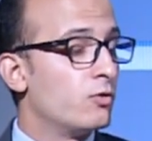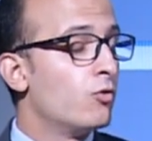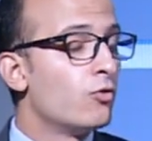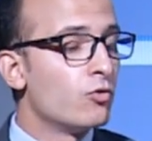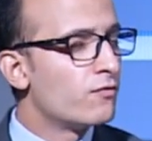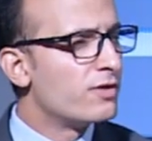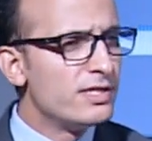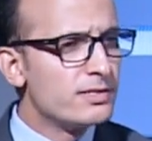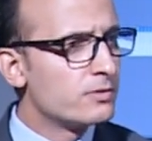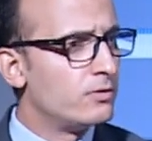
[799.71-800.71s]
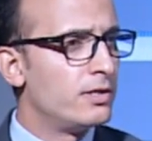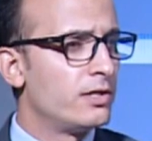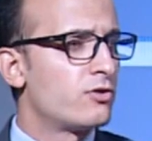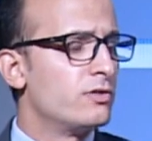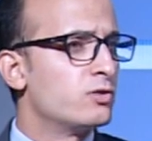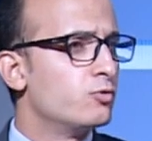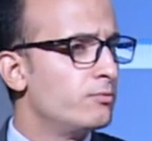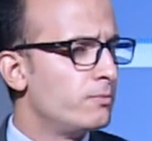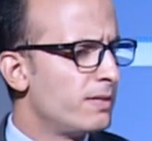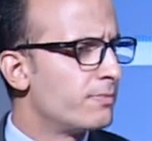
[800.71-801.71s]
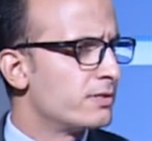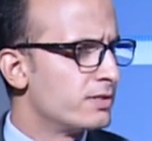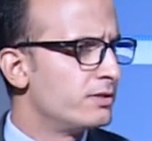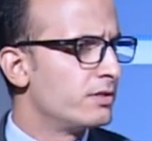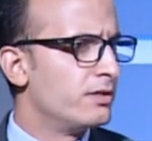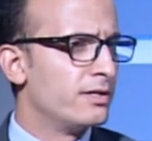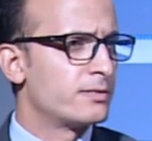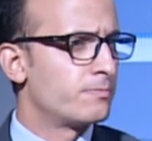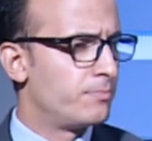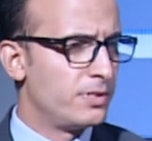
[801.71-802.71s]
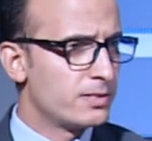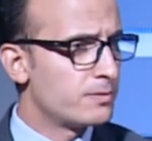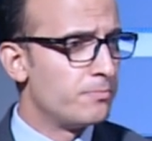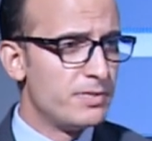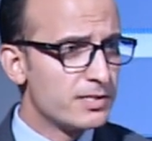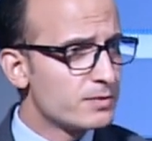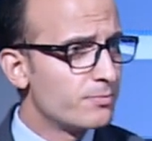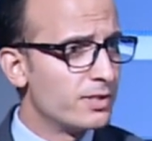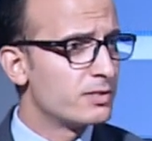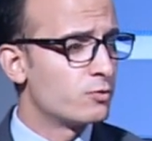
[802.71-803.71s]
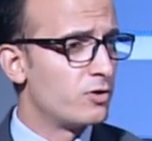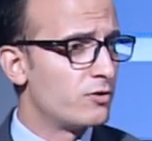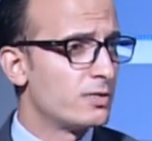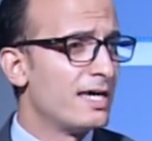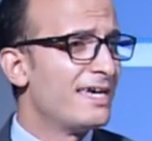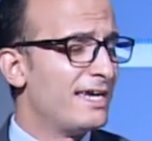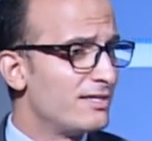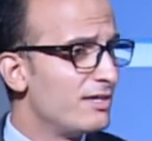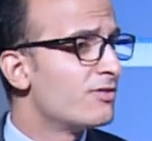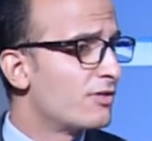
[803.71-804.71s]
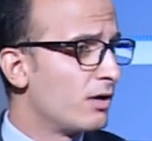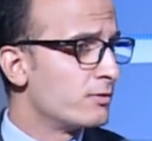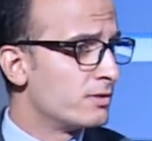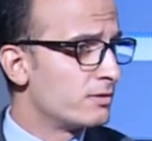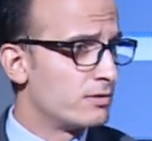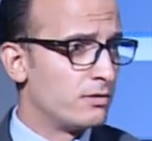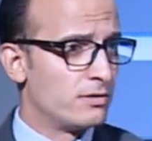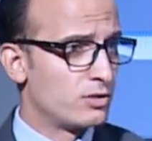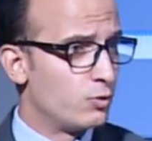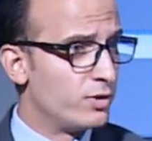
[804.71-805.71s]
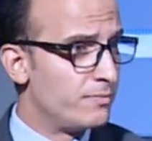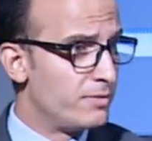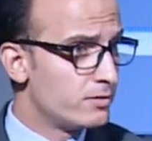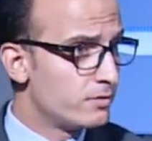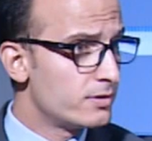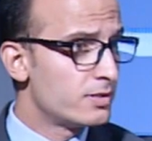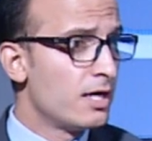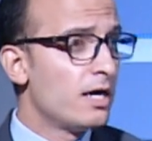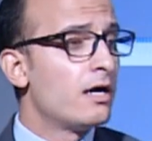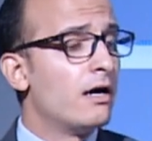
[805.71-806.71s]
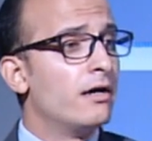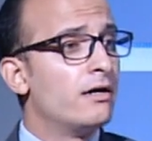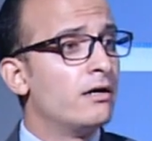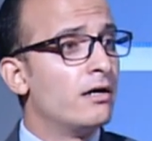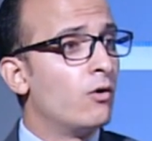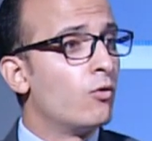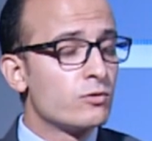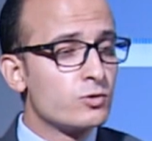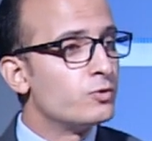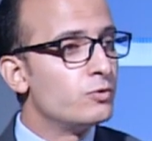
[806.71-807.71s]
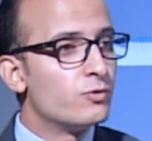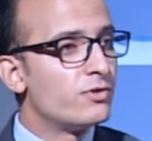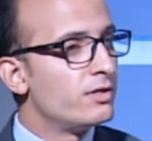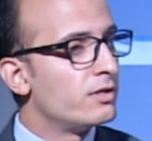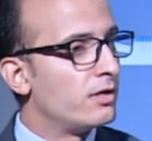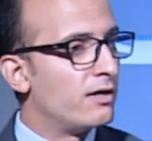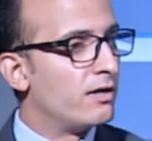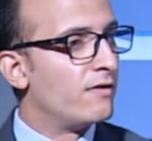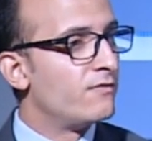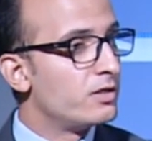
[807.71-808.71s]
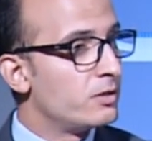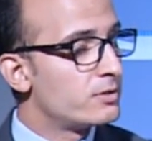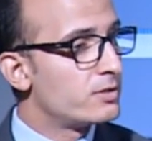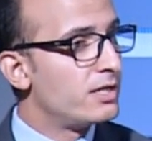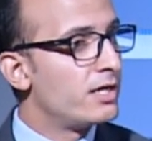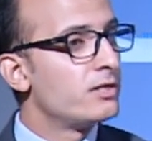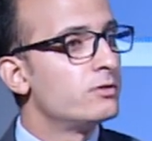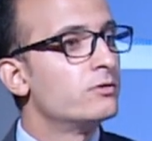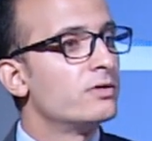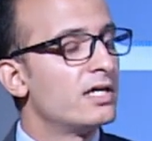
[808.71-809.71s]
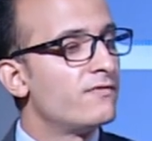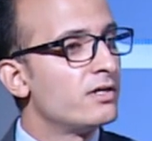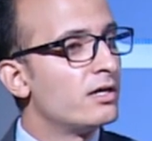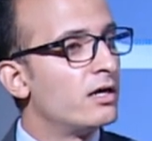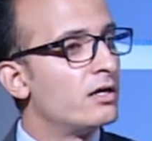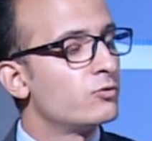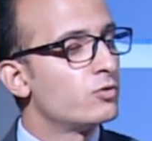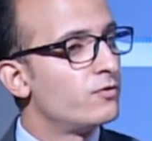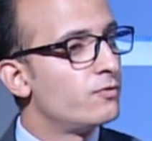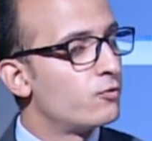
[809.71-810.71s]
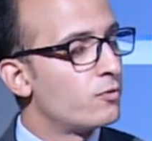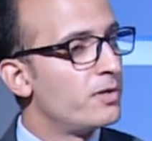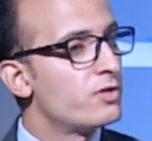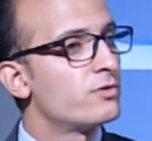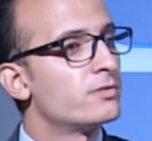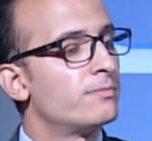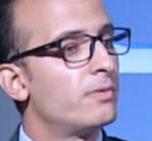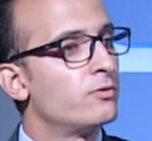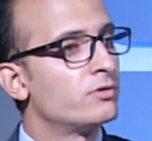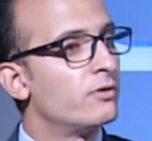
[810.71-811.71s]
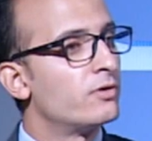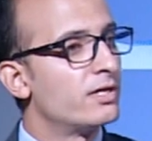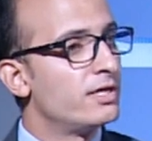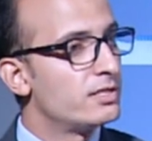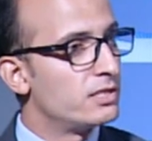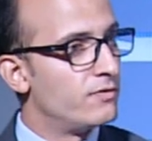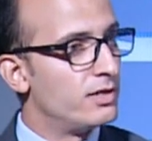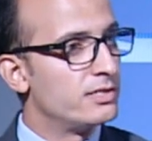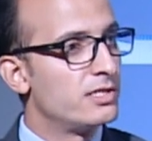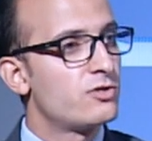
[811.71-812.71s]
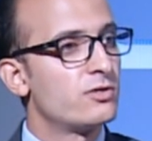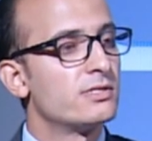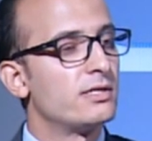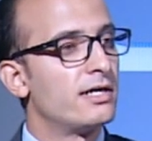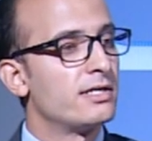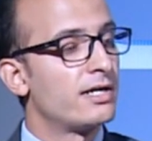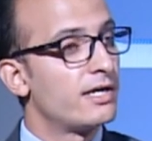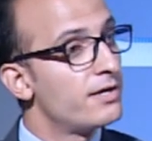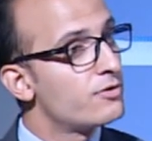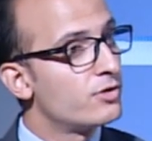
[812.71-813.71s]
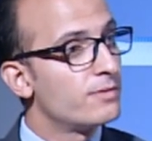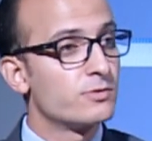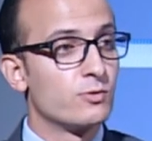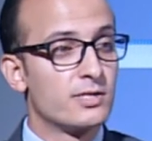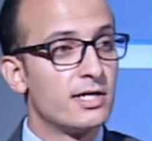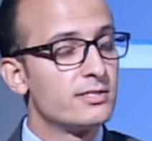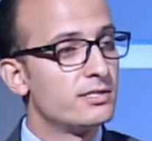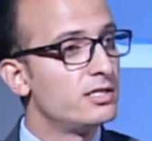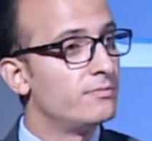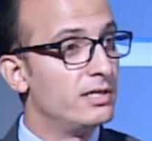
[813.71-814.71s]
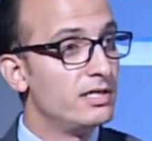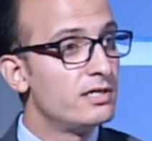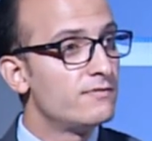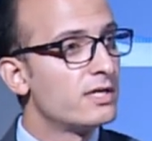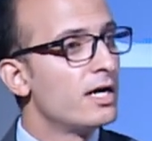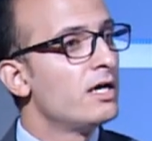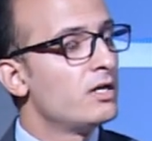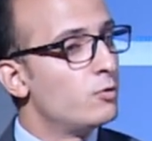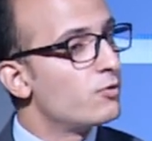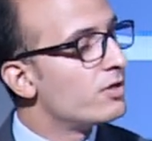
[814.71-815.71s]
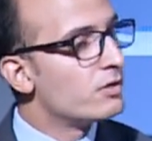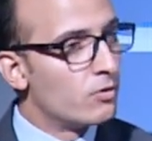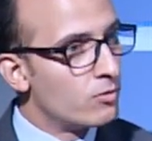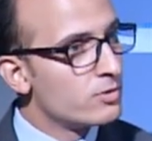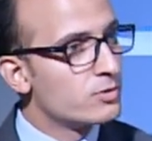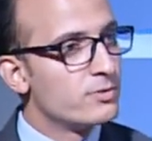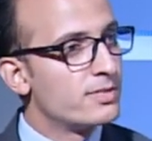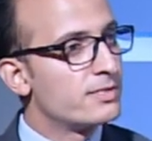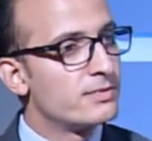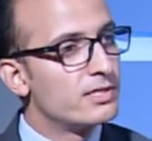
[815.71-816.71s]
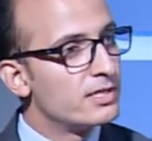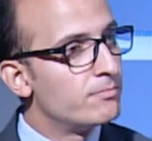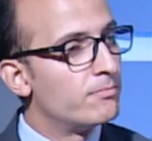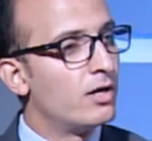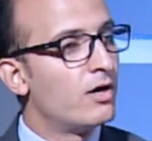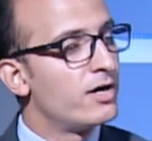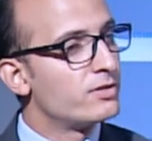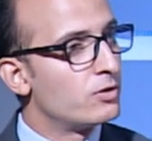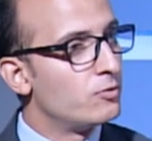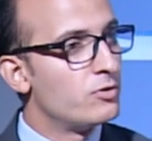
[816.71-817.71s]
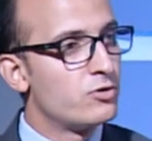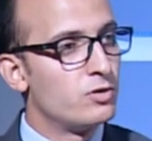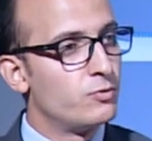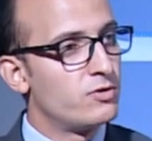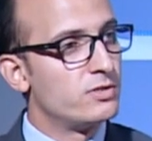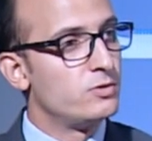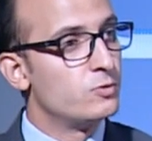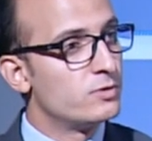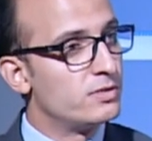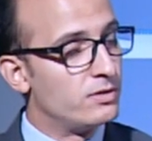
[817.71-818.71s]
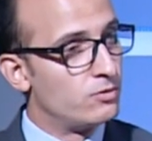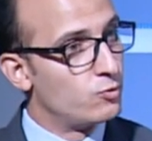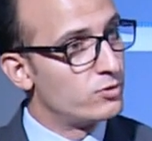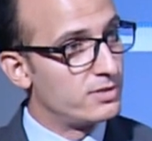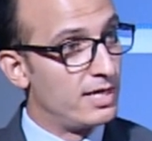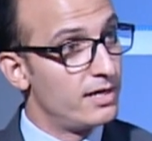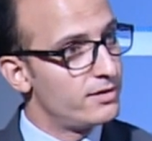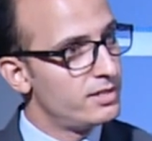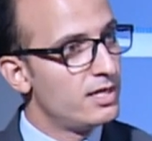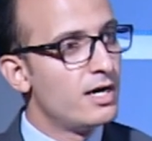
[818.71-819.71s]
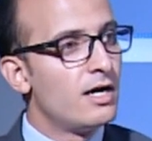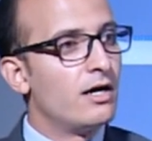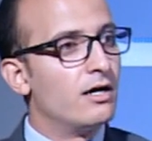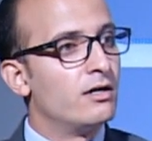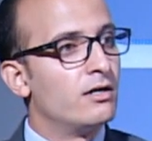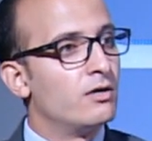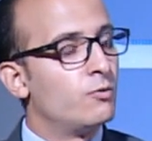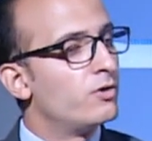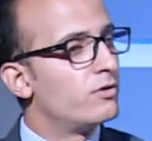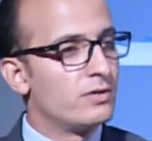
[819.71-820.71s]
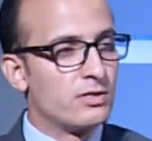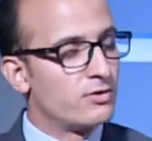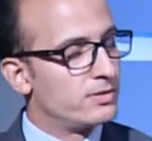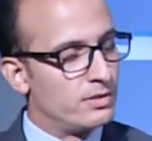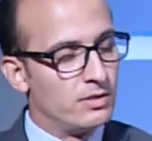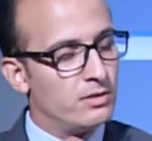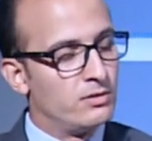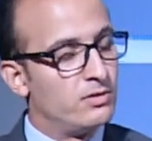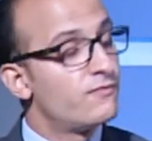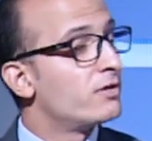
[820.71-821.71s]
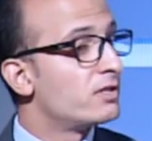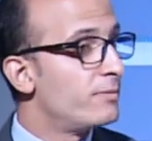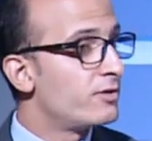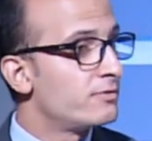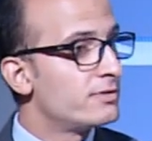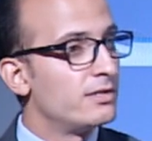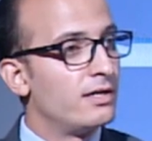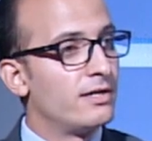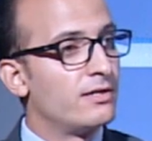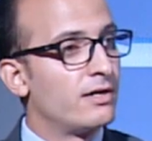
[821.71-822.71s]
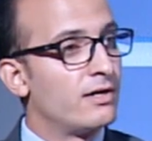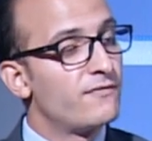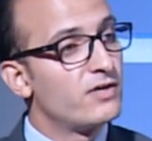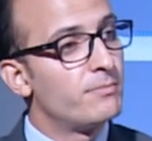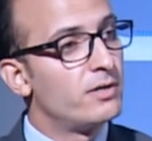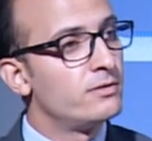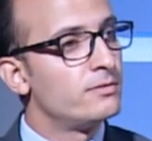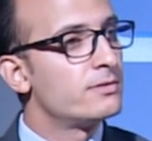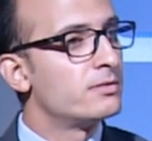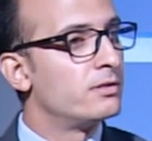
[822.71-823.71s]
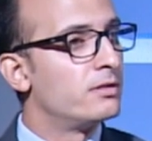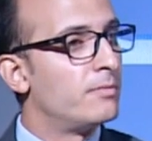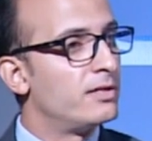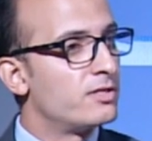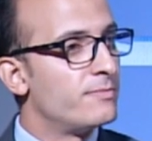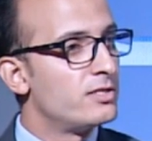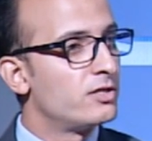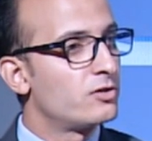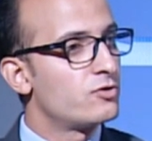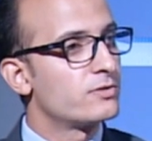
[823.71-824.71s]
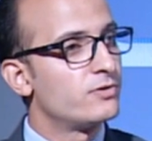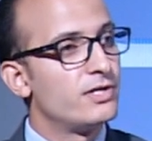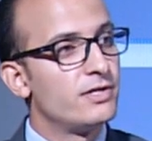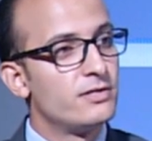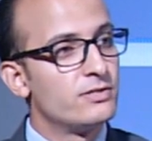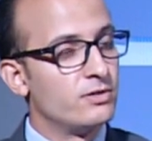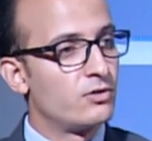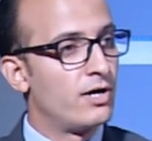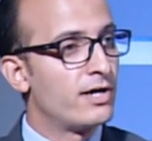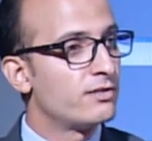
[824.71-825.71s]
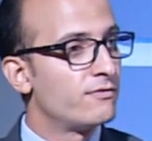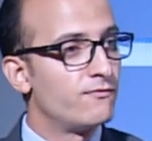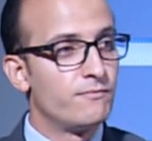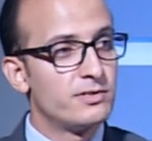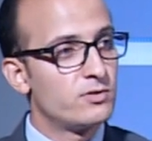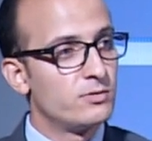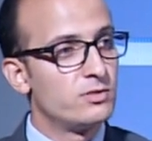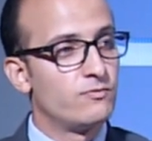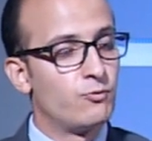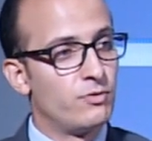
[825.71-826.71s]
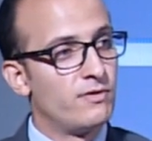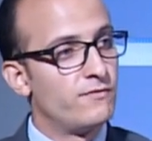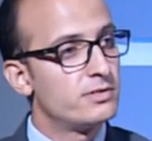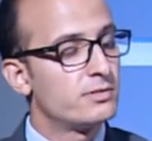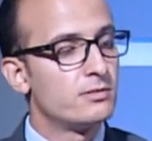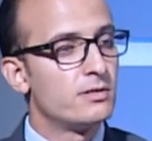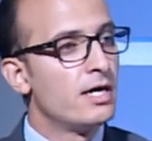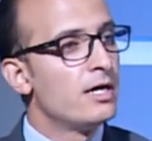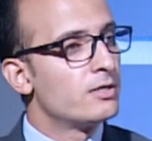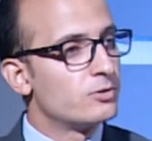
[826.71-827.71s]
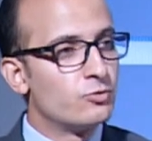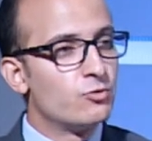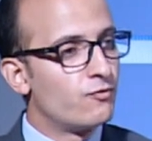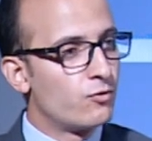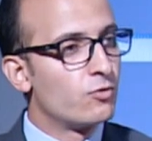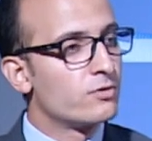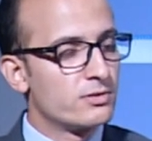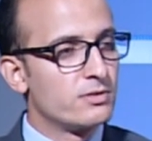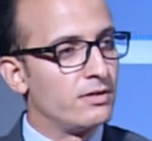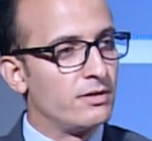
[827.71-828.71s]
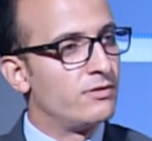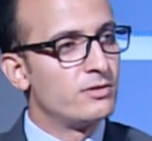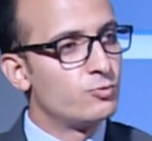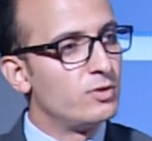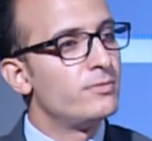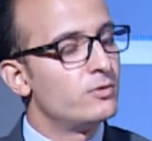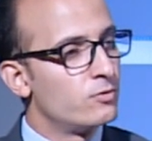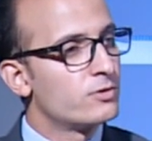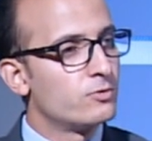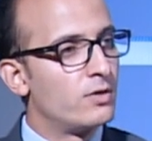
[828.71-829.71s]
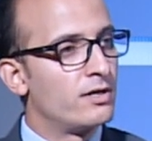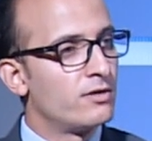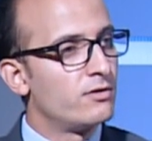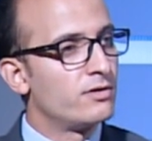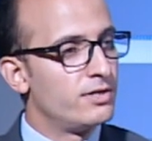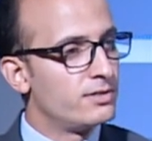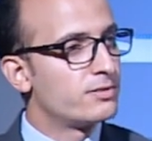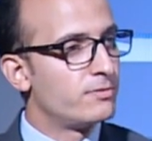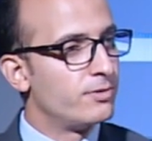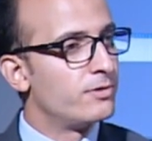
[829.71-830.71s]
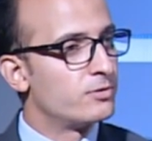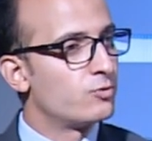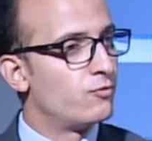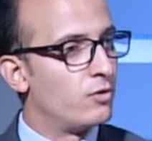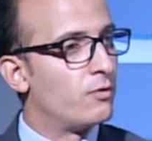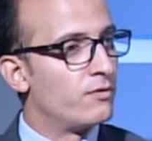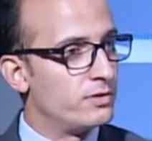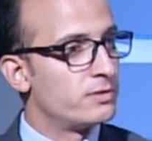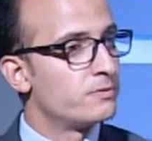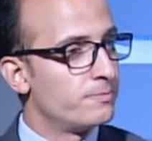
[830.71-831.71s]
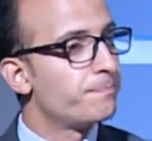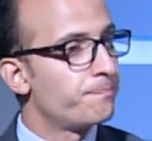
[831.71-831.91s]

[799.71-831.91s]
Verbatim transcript: All of these collections will be presented represented in a space, mega space, which is 18,000 uh, square meters. Mm -hmm. uh, also using uh, a very good scenario, giving a lot of informations about our great civilizations like mm -hmm. the mm-hmm. kingship, society, beliefs, mm-hmm. using also the same high technology which is used in Tut's Gallery mm-hmm. uh, with uh, different methods like the graphic panels, multimedia touch screens, interactive methods with the visitor. So of course, this will be also another great experience for Indeed. our visitors.